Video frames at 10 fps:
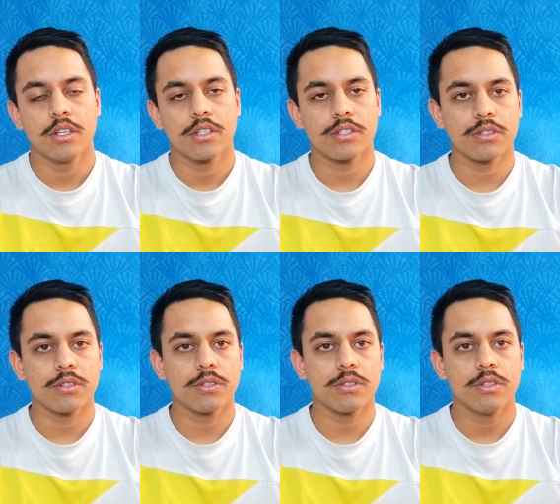
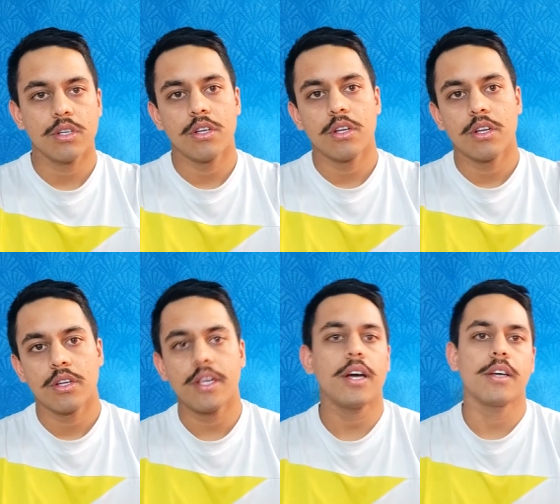So
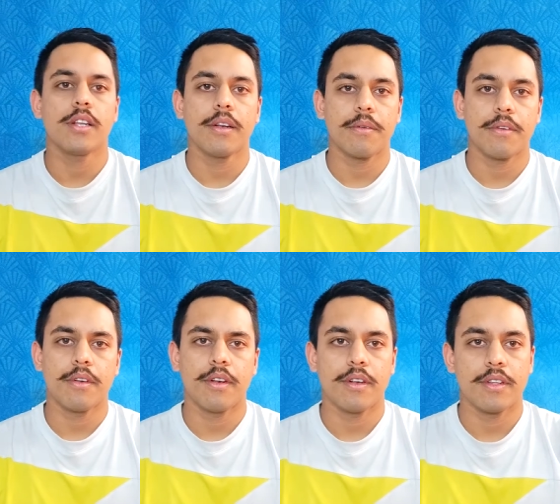yeah,
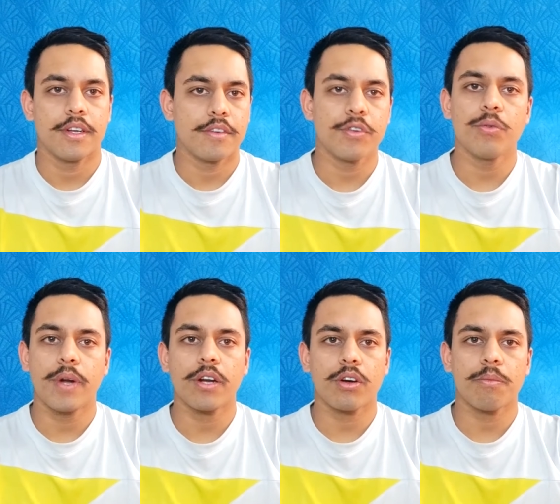the interview
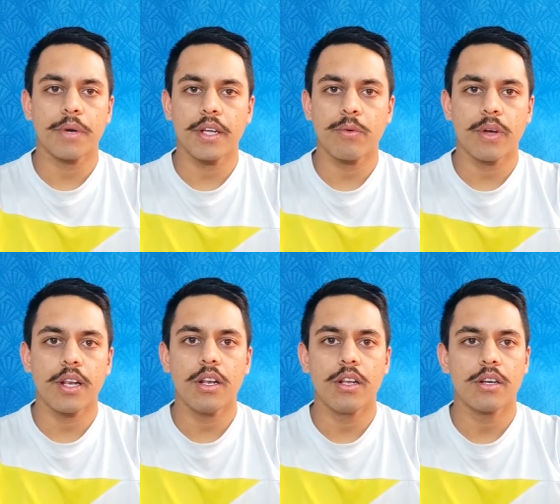went on pretty well.